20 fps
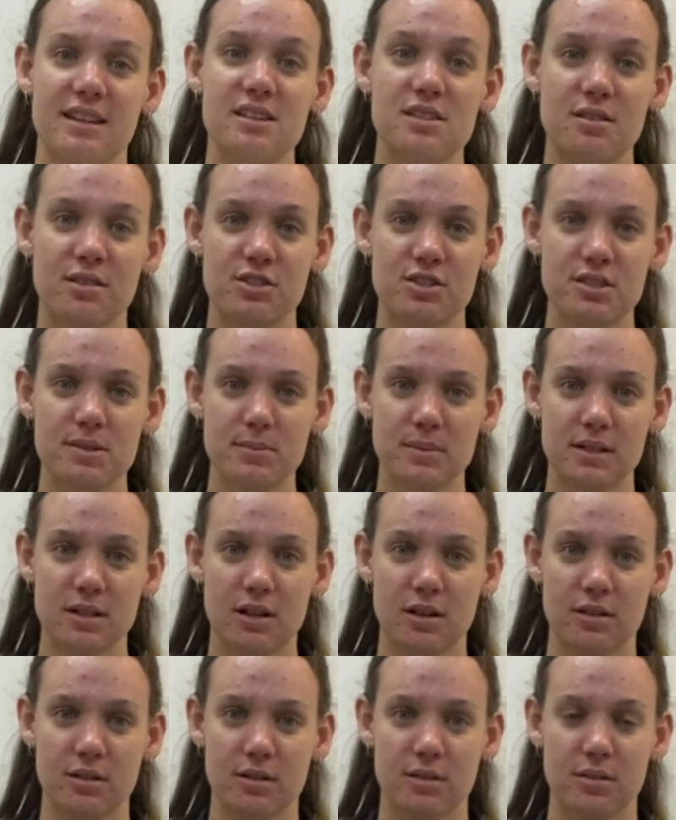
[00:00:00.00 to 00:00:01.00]
so I just want to
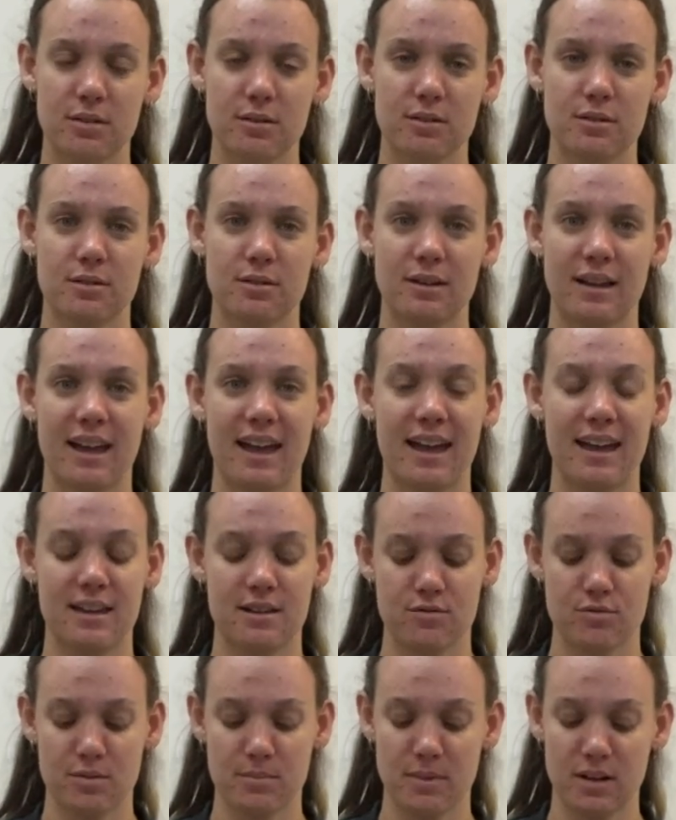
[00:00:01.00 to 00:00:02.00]
go through and
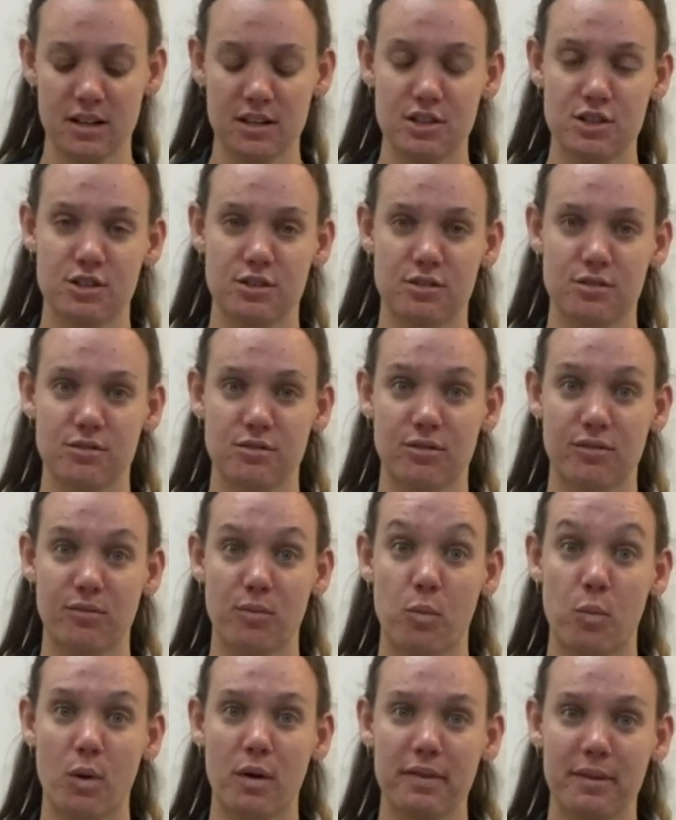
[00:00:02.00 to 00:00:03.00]
remind you of
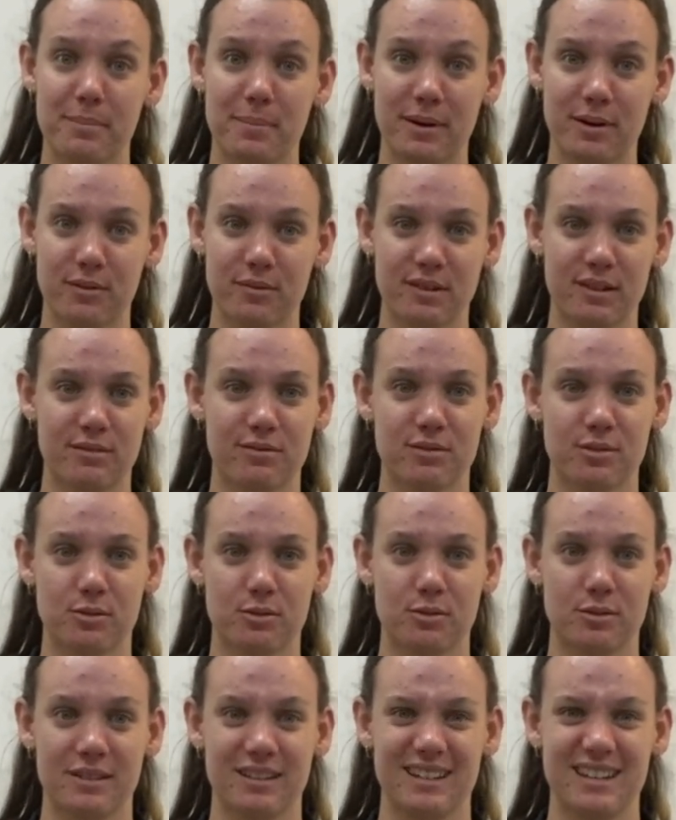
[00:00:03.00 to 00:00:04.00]
what the pelvic
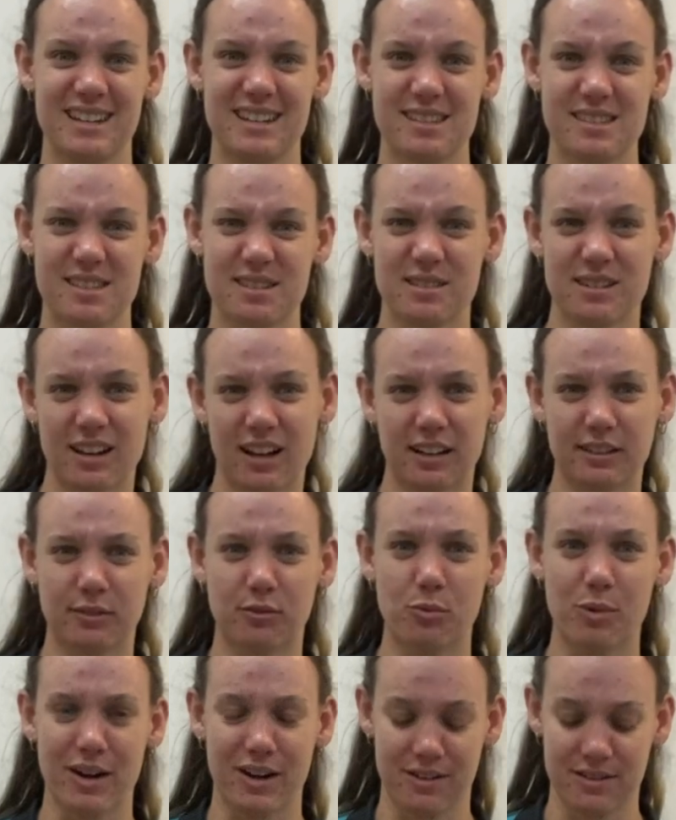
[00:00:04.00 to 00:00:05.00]
floor is and kind of
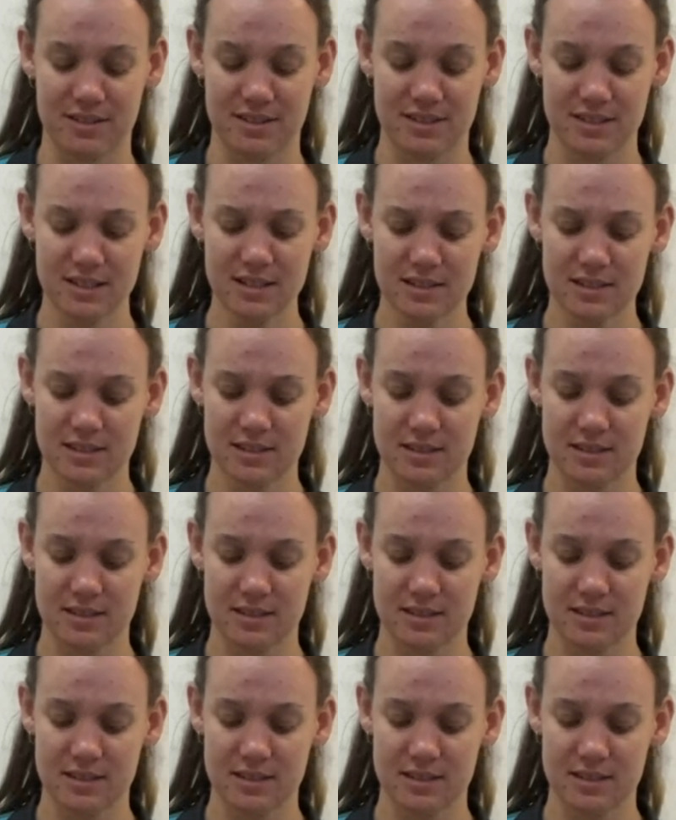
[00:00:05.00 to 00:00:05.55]
where it sits.